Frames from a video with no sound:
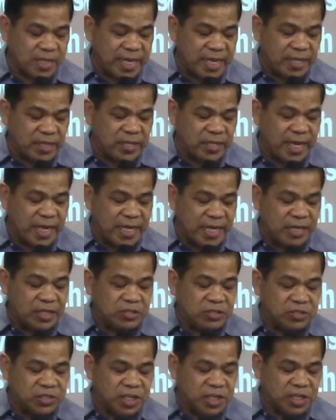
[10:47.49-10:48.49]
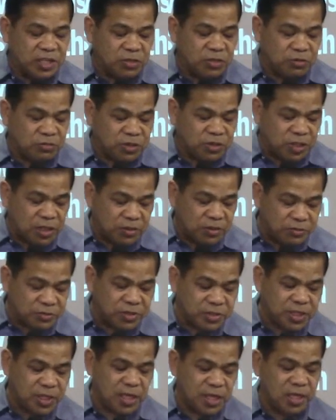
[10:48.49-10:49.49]
then they returned to
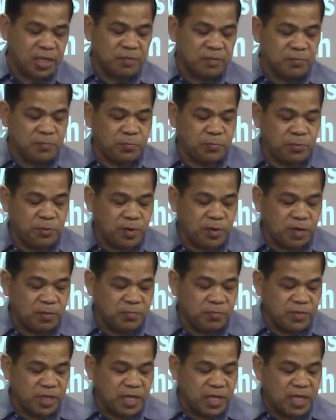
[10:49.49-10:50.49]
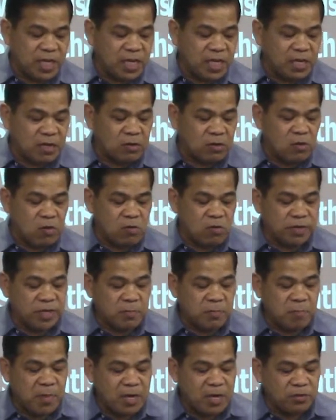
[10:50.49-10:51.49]
Jerusalem from the hill called
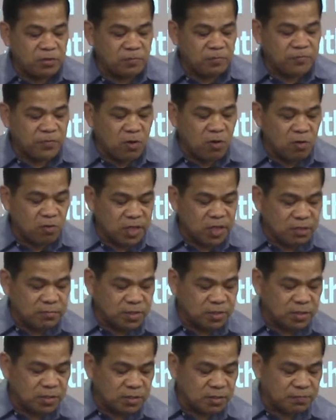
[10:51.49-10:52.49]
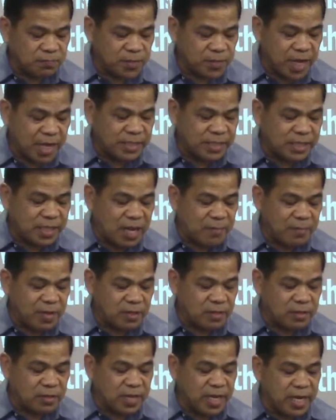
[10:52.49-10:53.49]
the Mount of Olives, a
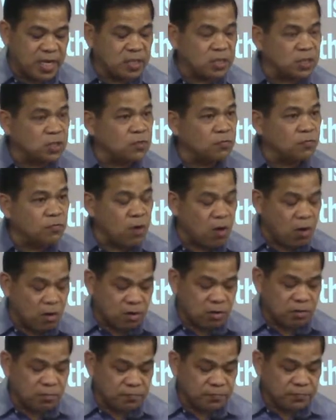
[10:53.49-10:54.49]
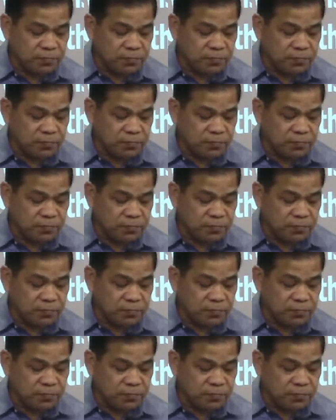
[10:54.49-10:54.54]
Sabbath day's walk